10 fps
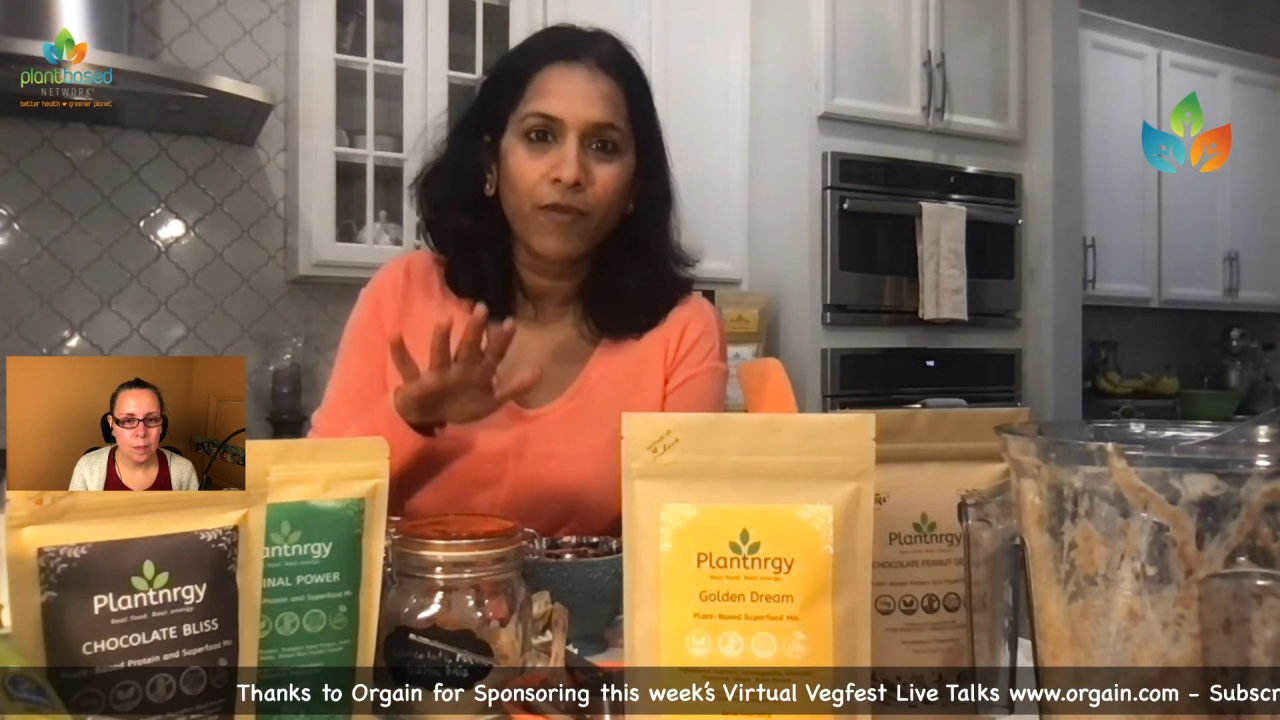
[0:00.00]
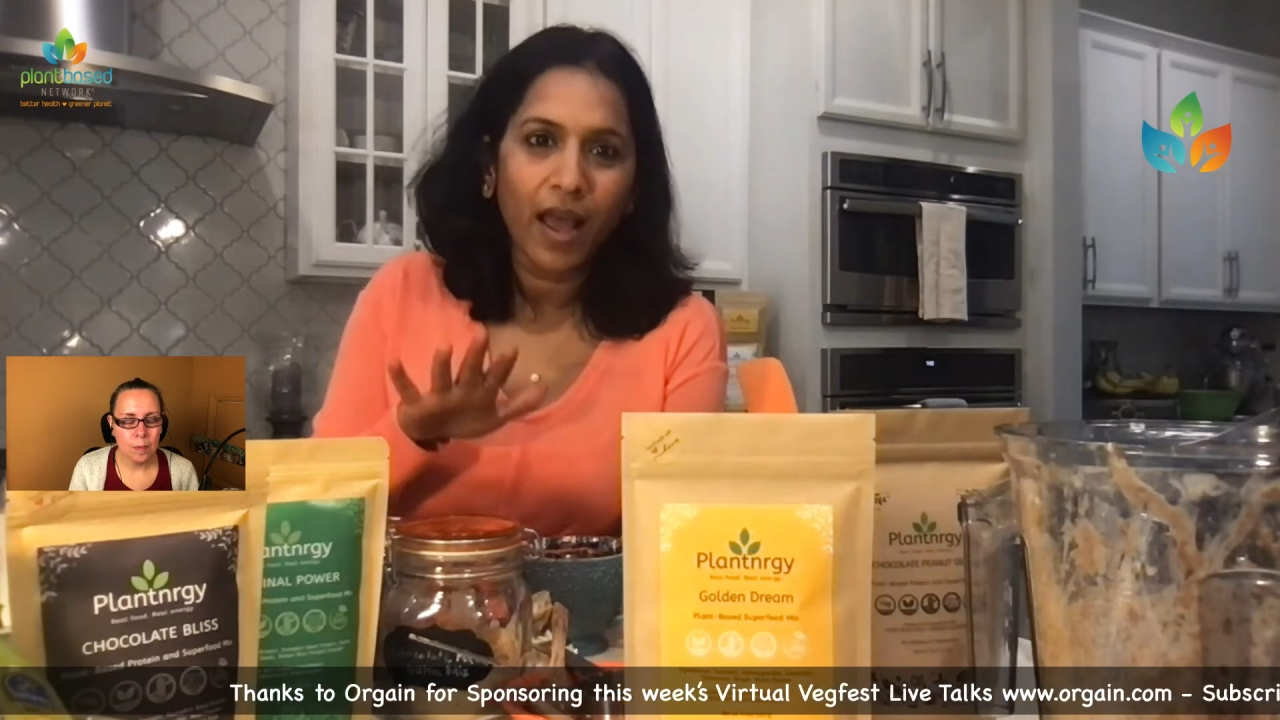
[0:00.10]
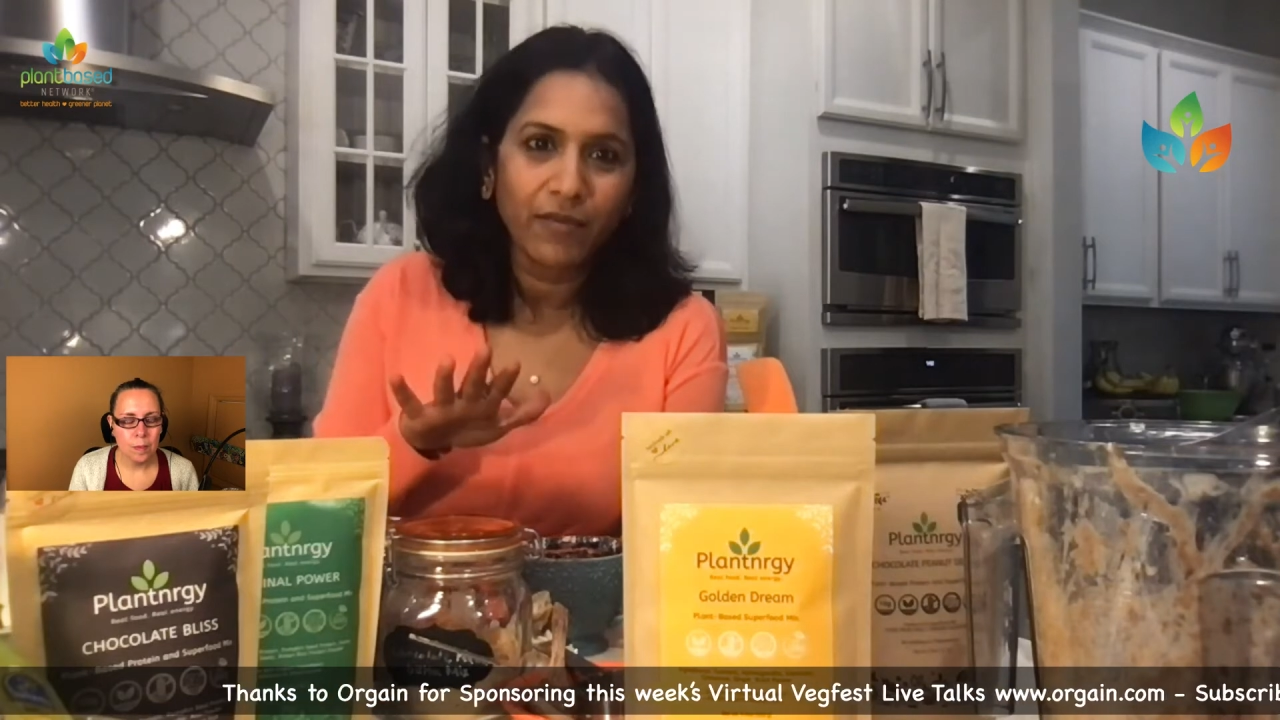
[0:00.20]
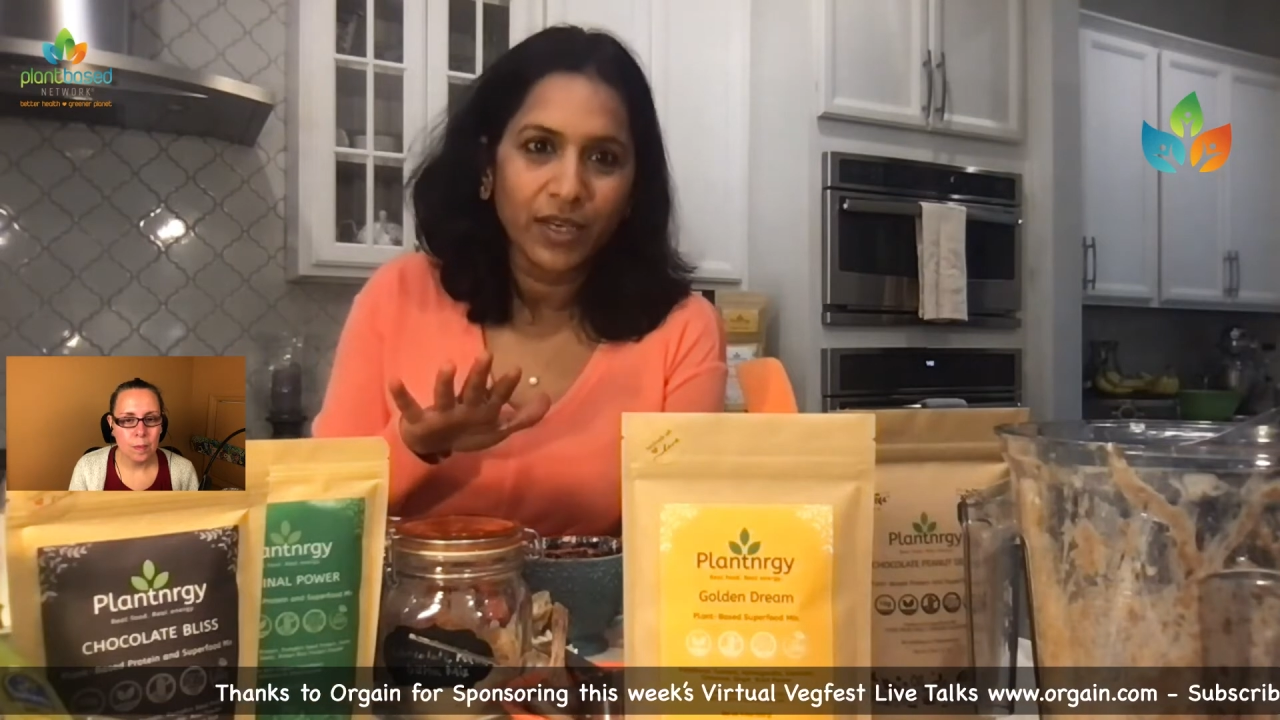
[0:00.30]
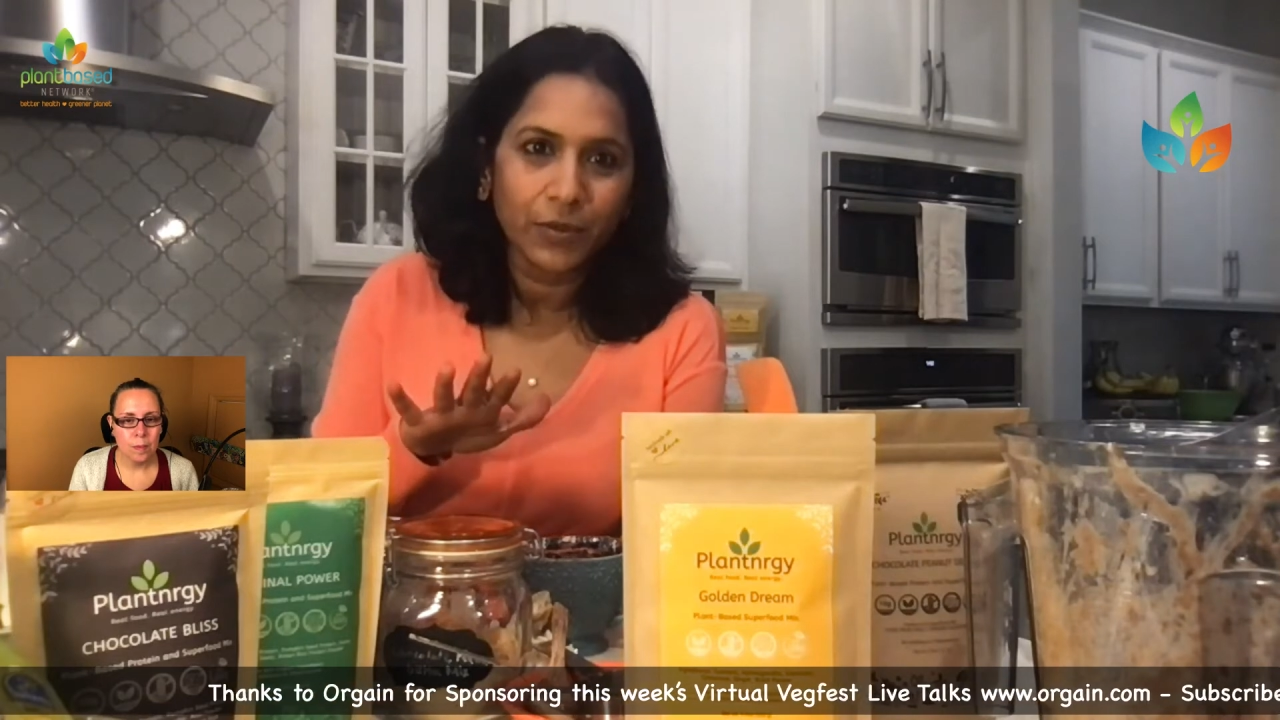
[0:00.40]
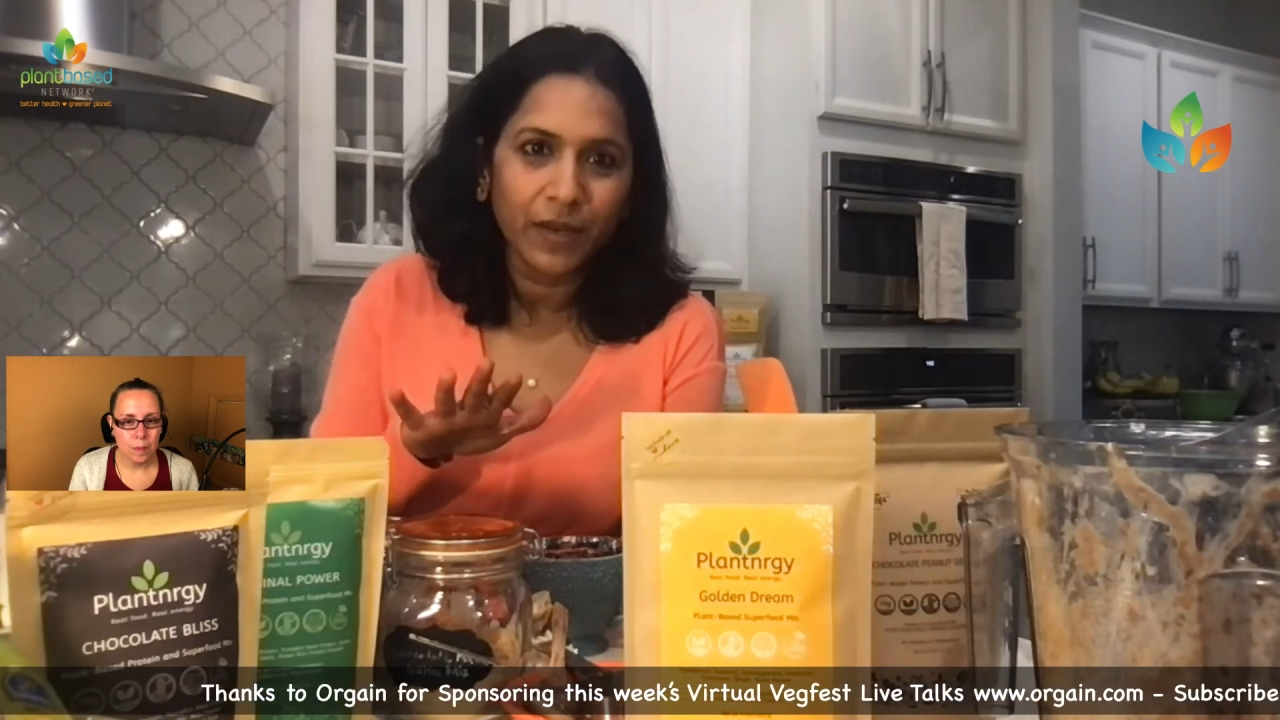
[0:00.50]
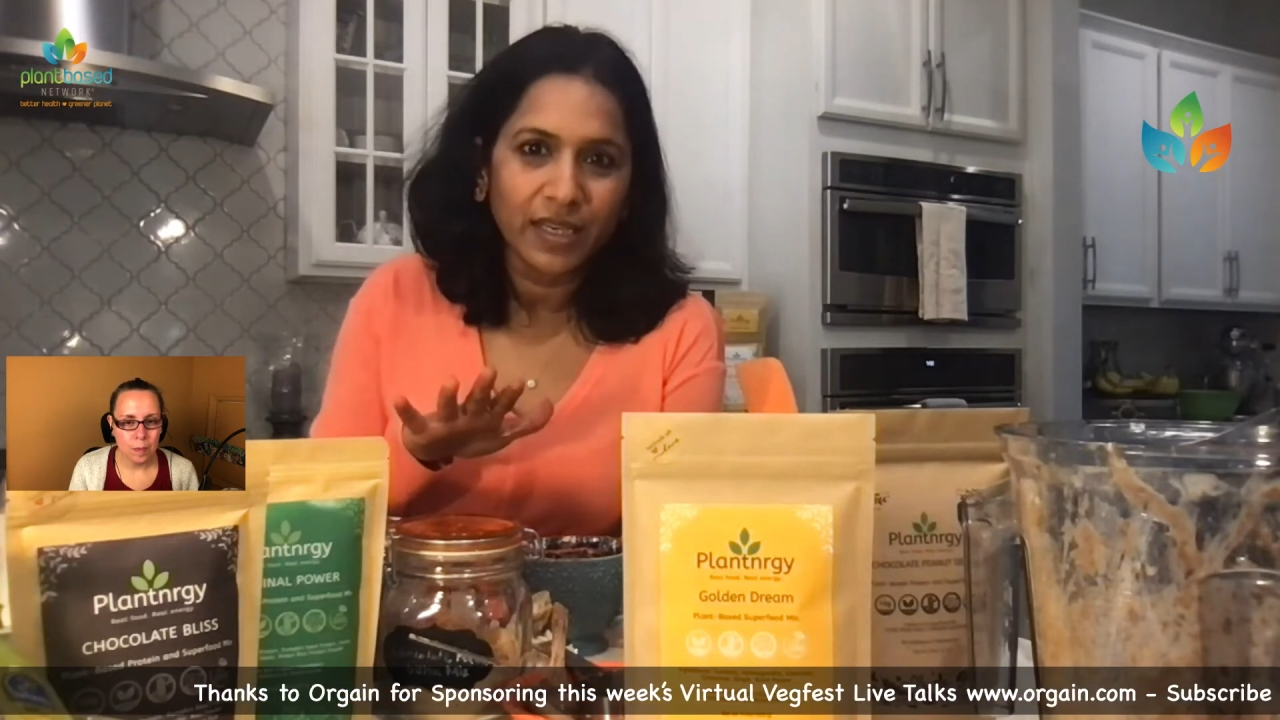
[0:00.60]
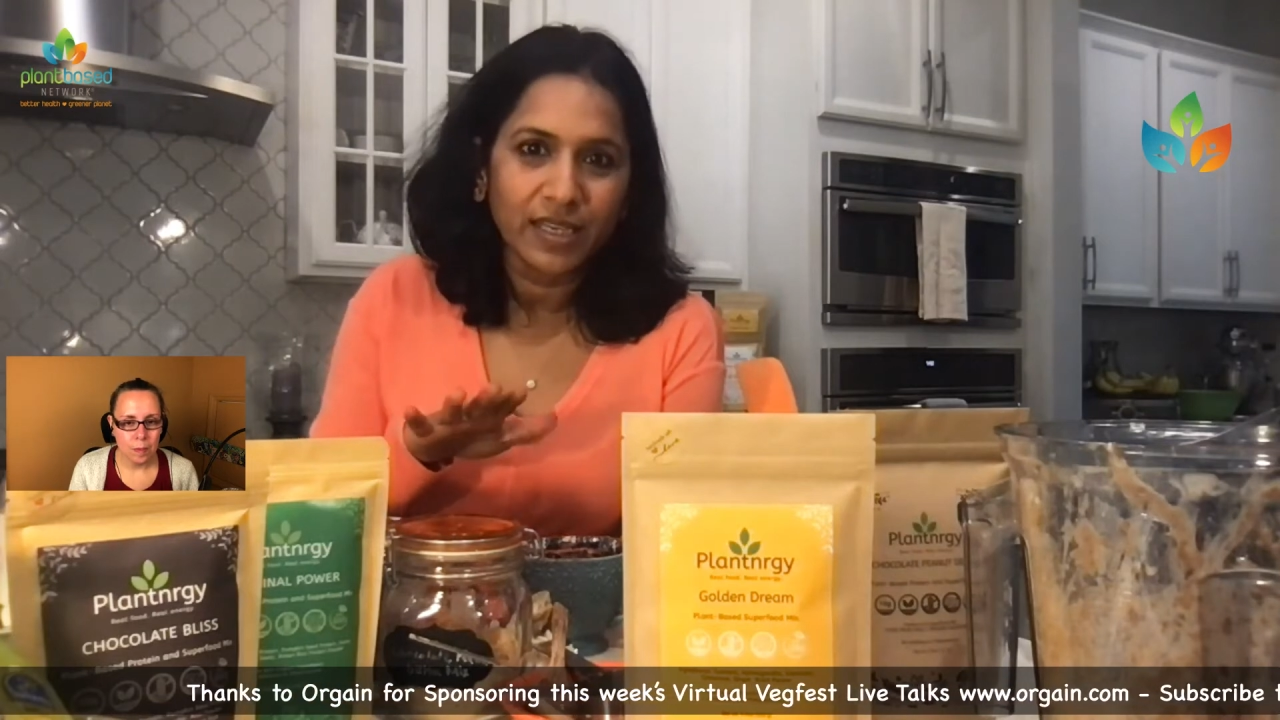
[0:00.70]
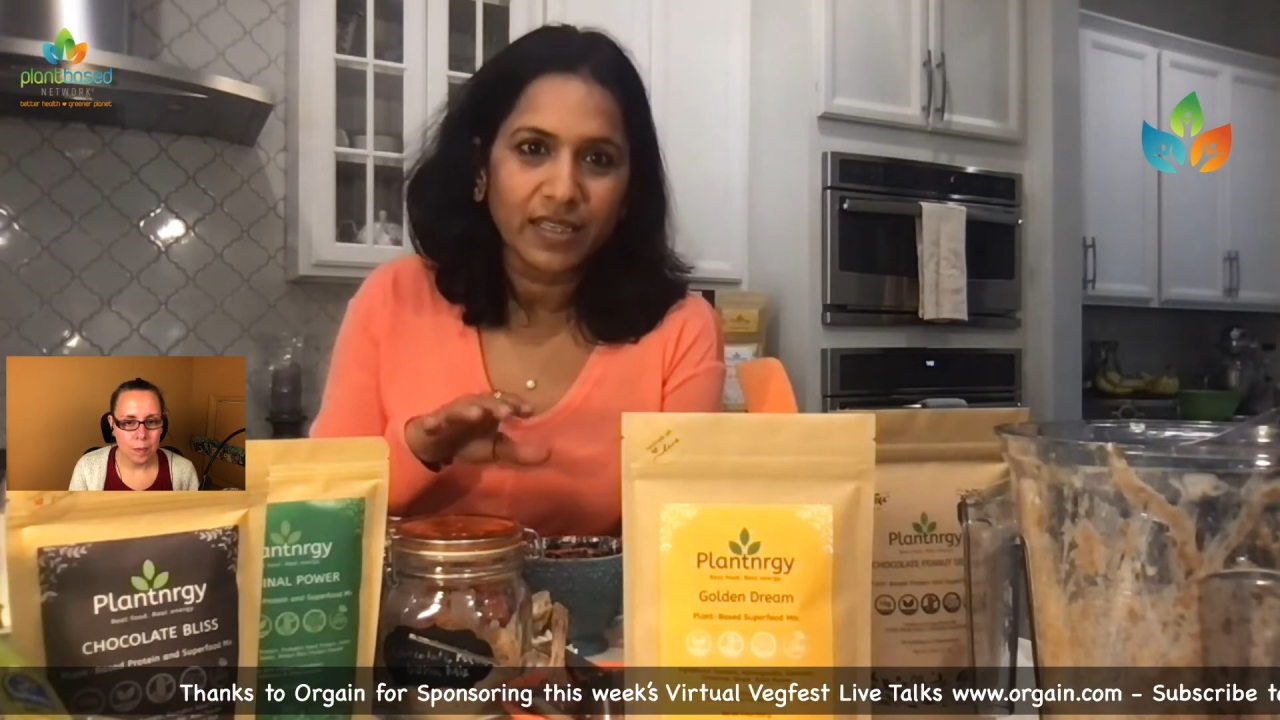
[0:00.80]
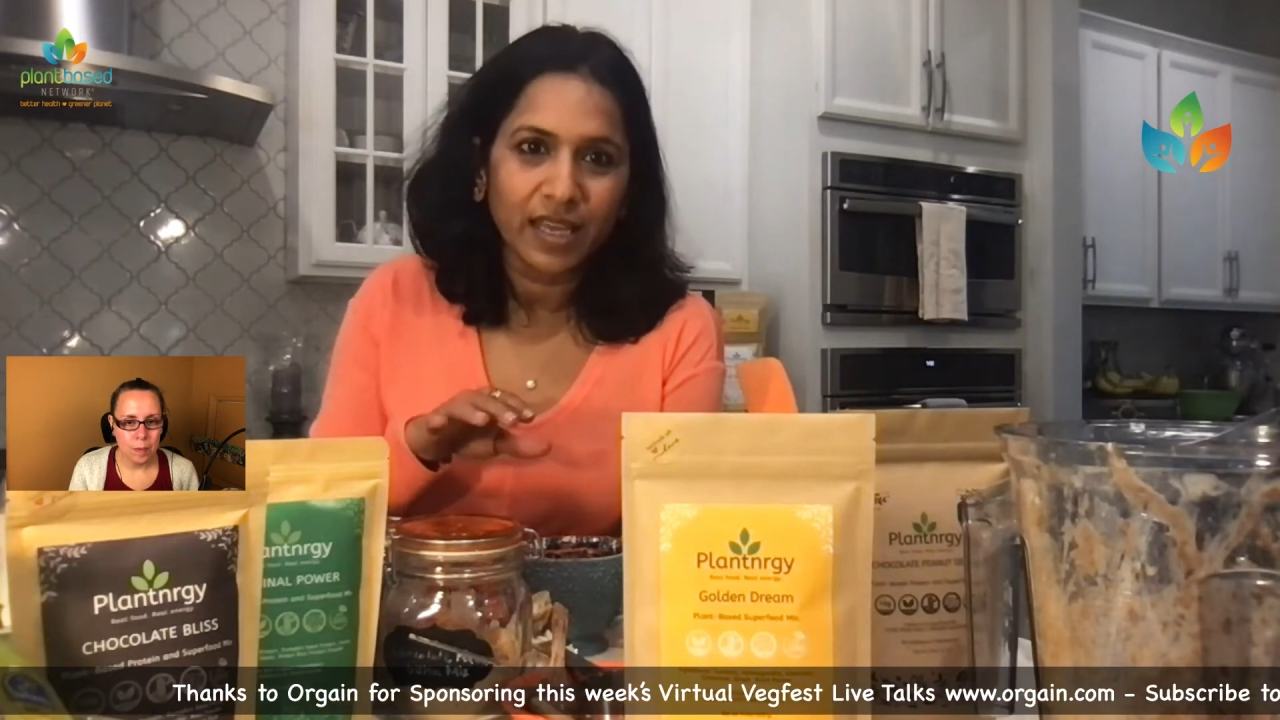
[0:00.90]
5 ingredients